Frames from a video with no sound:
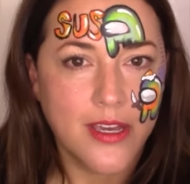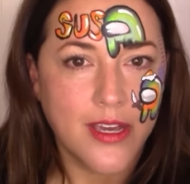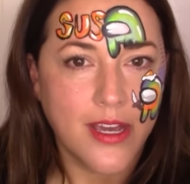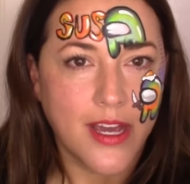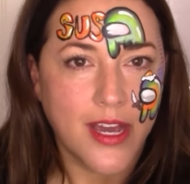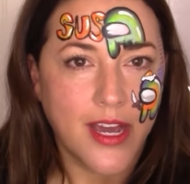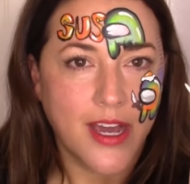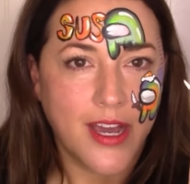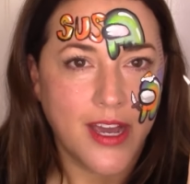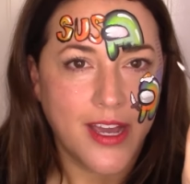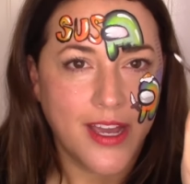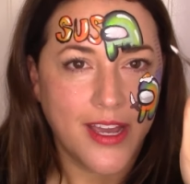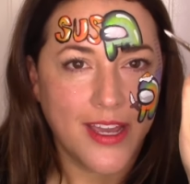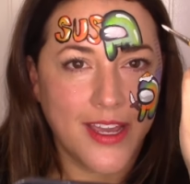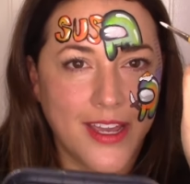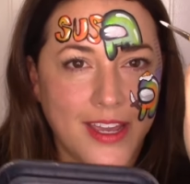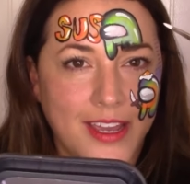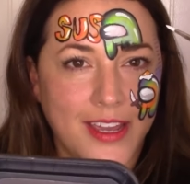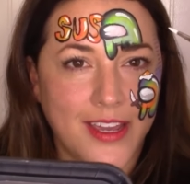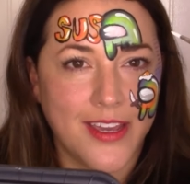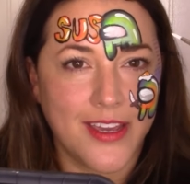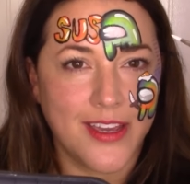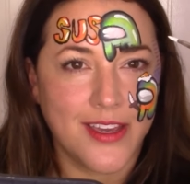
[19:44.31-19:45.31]

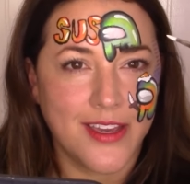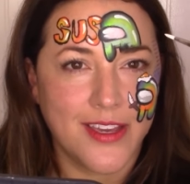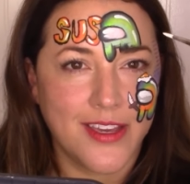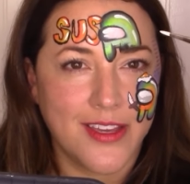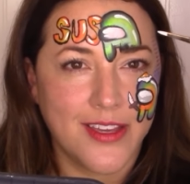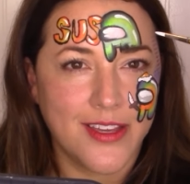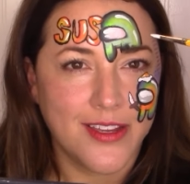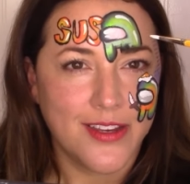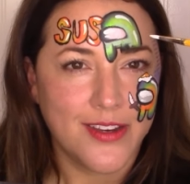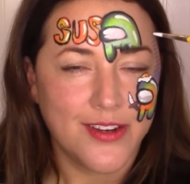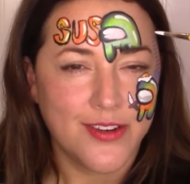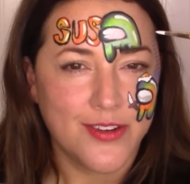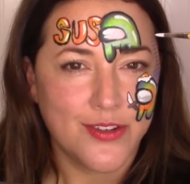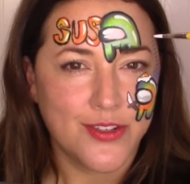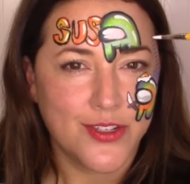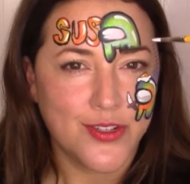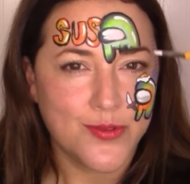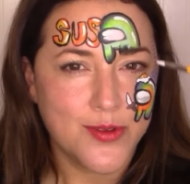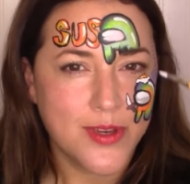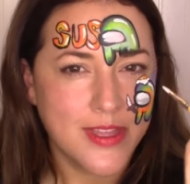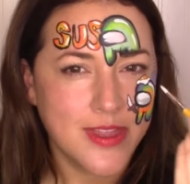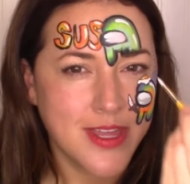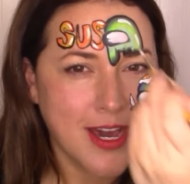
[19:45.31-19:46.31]
I
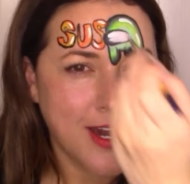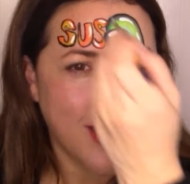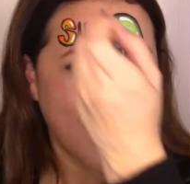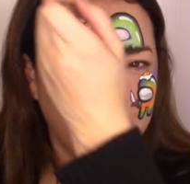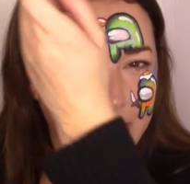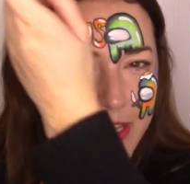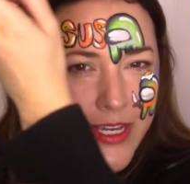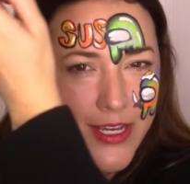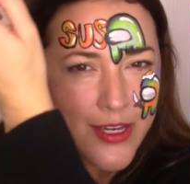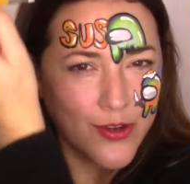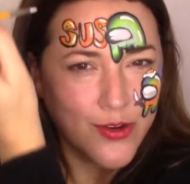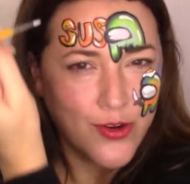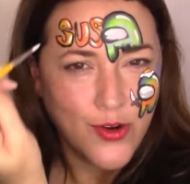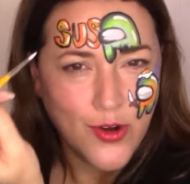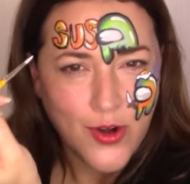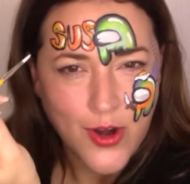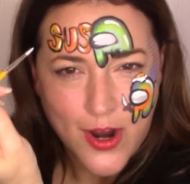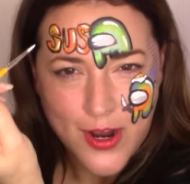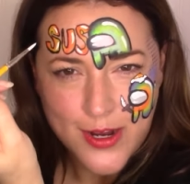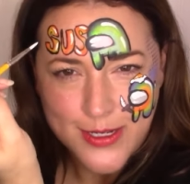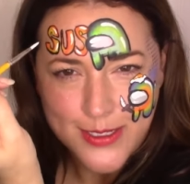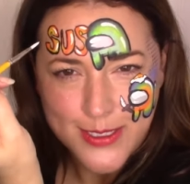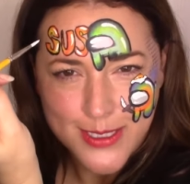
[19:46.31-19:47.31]
doing that like
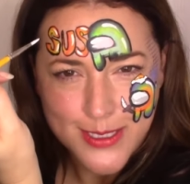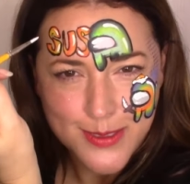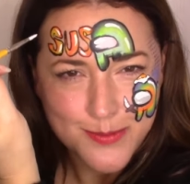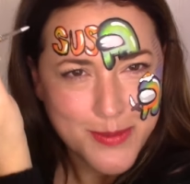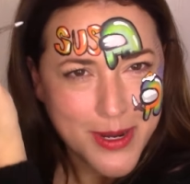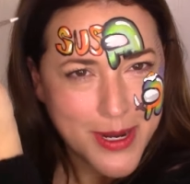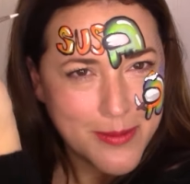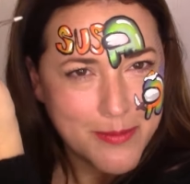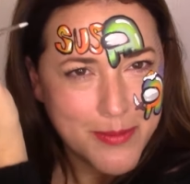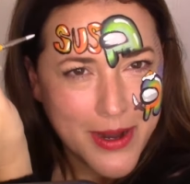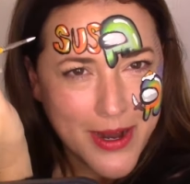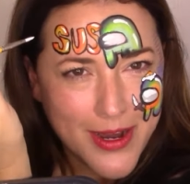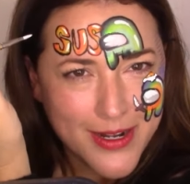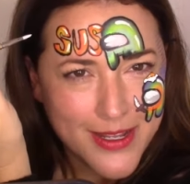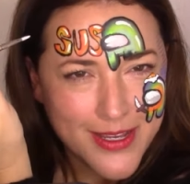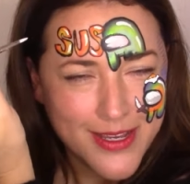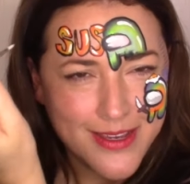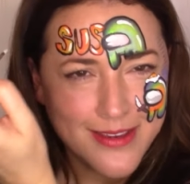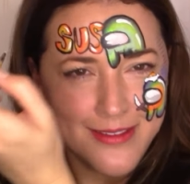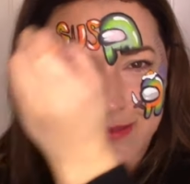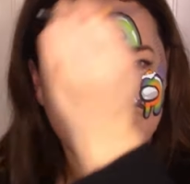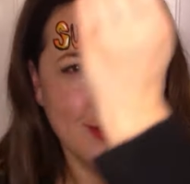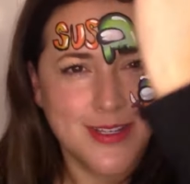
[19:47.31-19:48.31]
across my
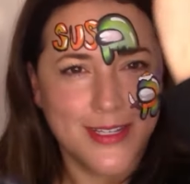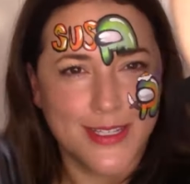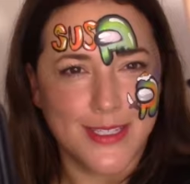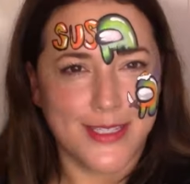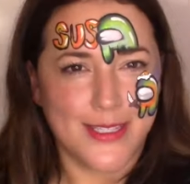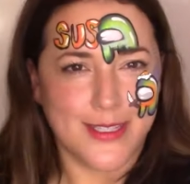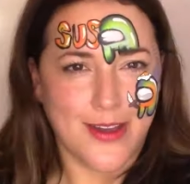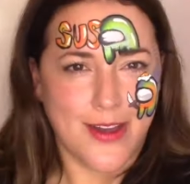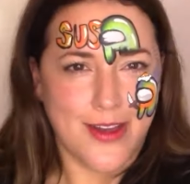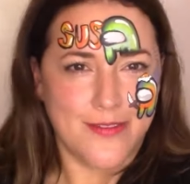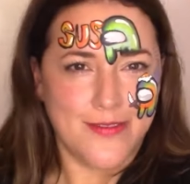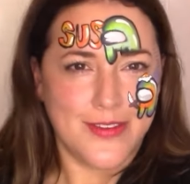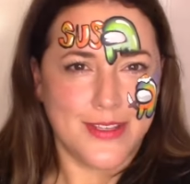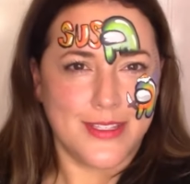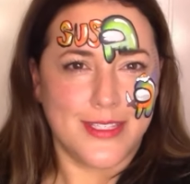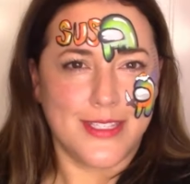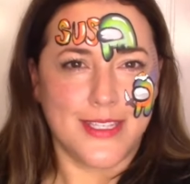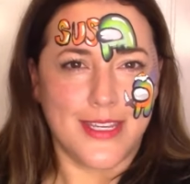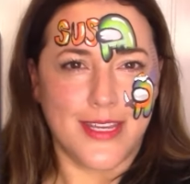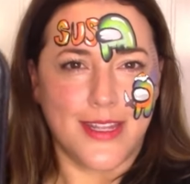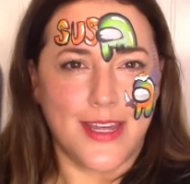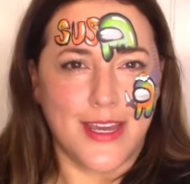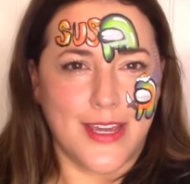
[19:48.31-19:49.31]
body because
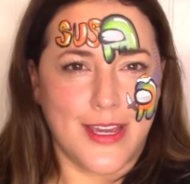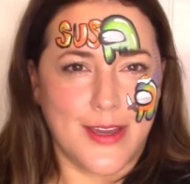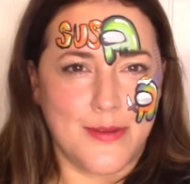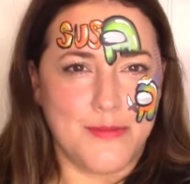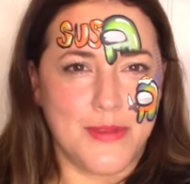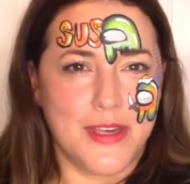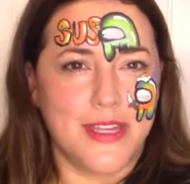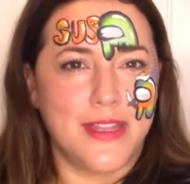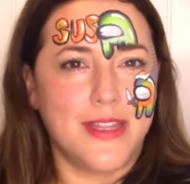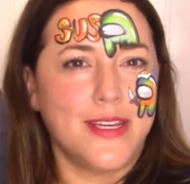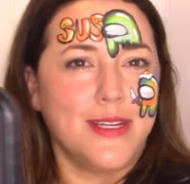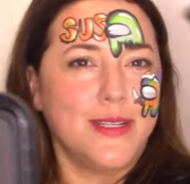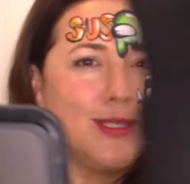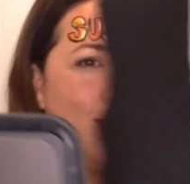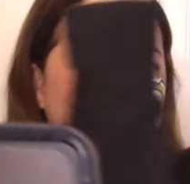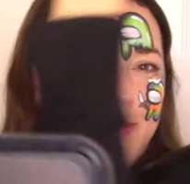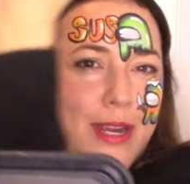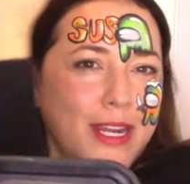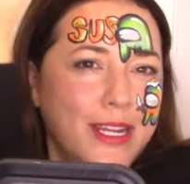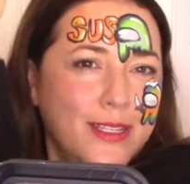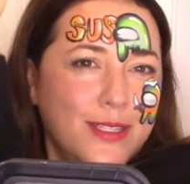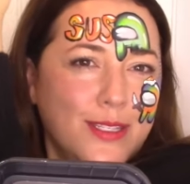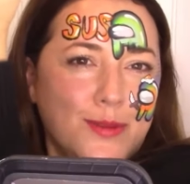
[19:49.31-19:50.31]
obviously like I'm like this
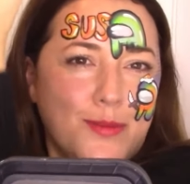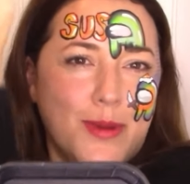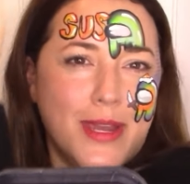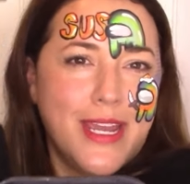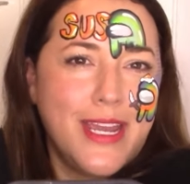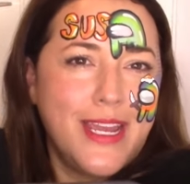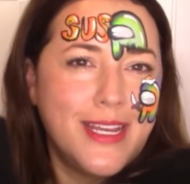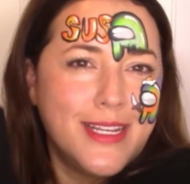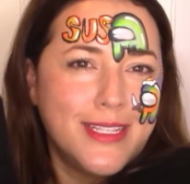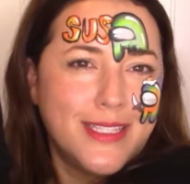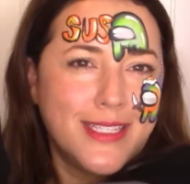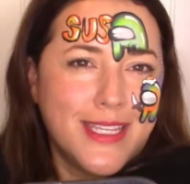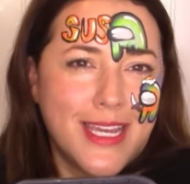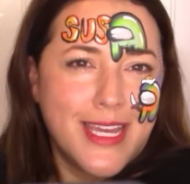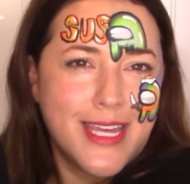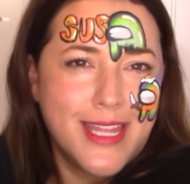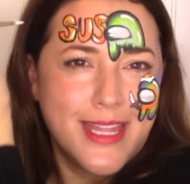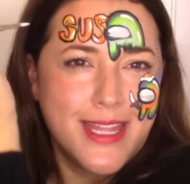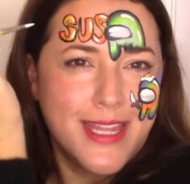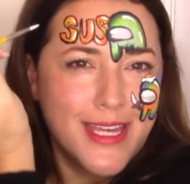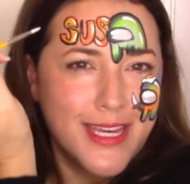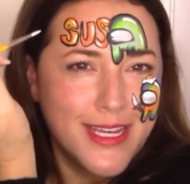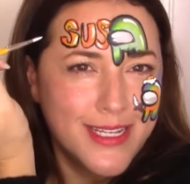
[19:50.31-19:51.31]
right so my hands
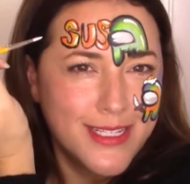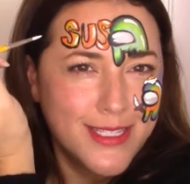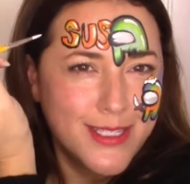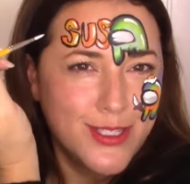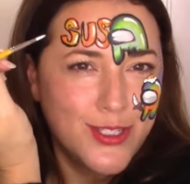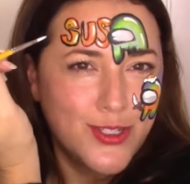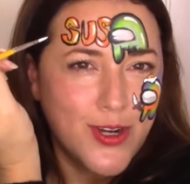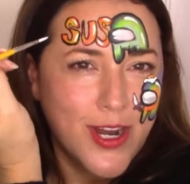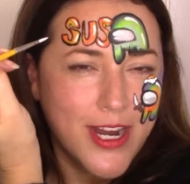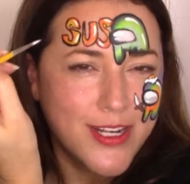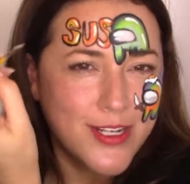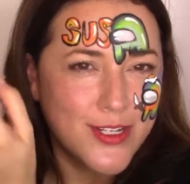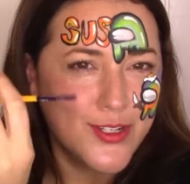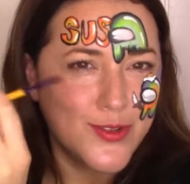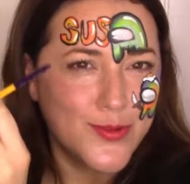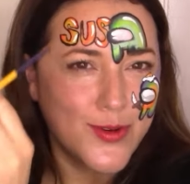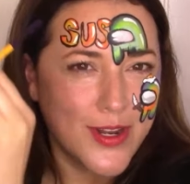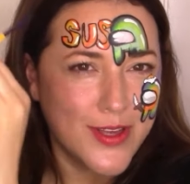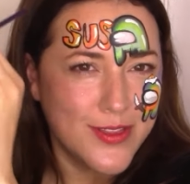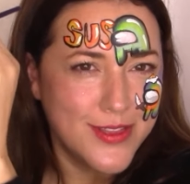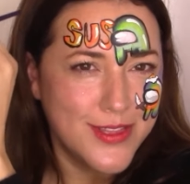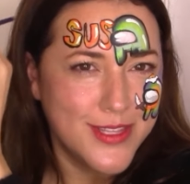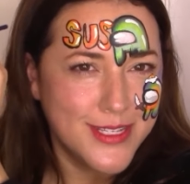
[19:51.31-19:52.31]
like this trying to do it
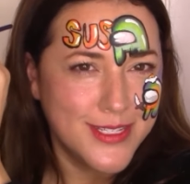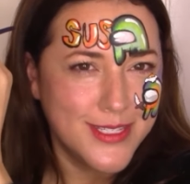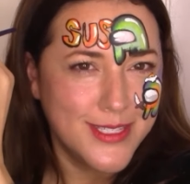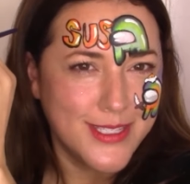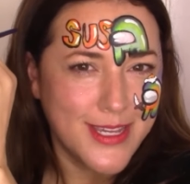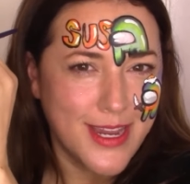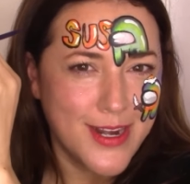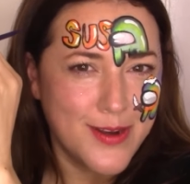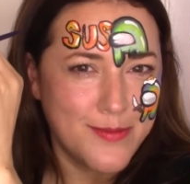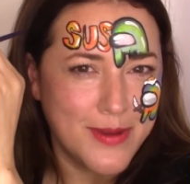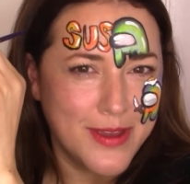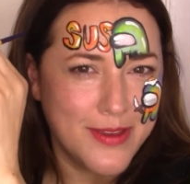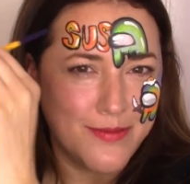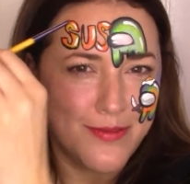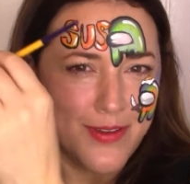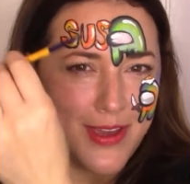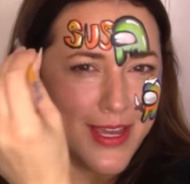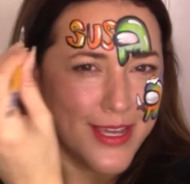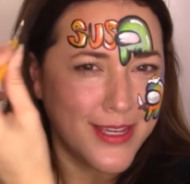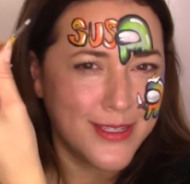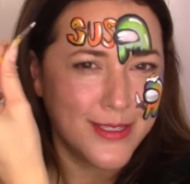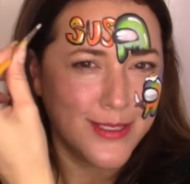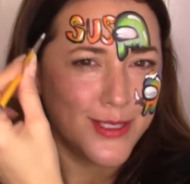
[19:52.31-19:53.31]
on this side of my
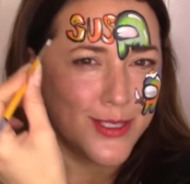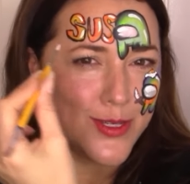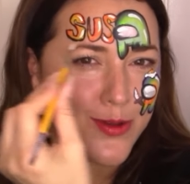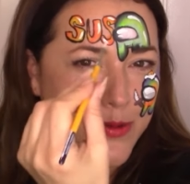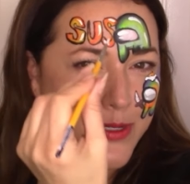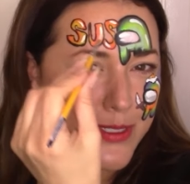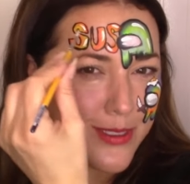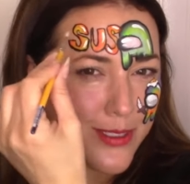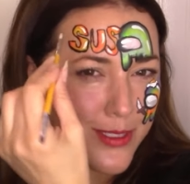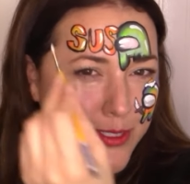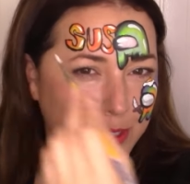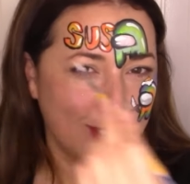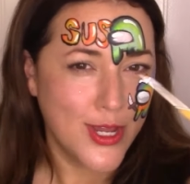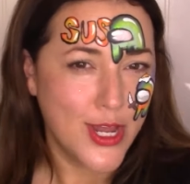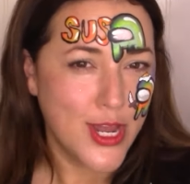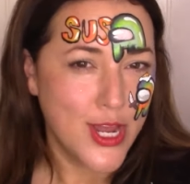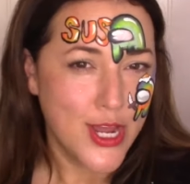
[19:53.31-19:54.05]
face so it's